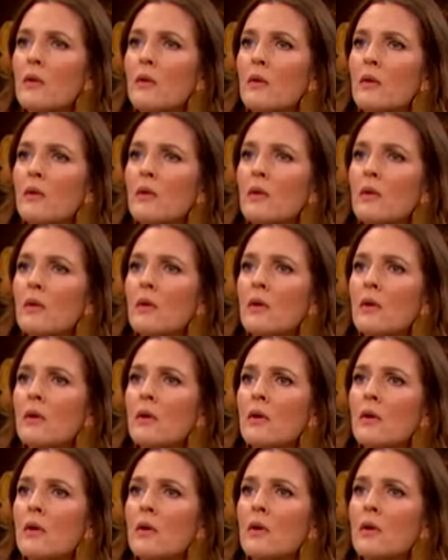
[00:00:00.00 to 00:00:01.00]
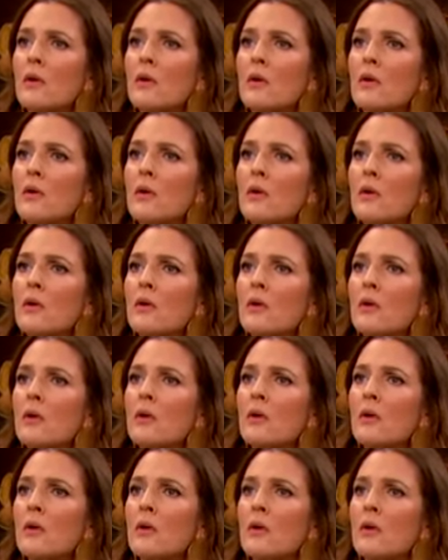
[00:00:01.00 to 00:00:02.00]

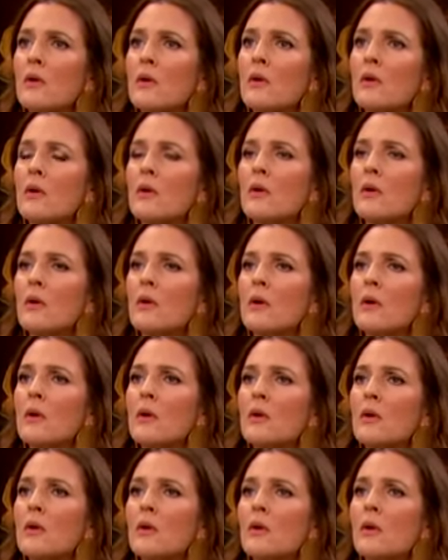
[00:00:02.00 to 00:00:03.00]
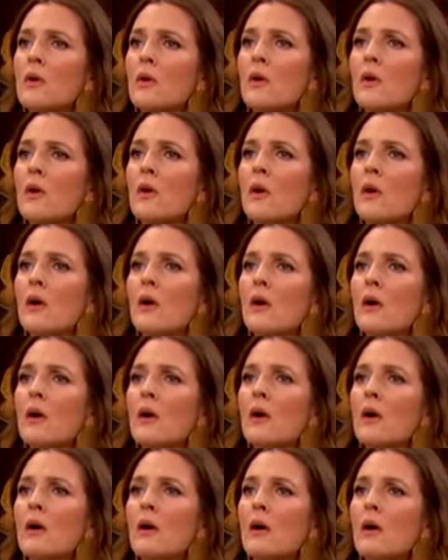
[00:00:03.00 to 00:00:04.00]

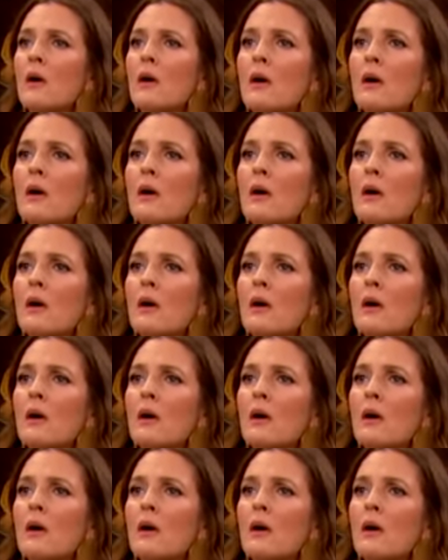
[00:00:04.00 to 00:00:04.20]
(not speaking)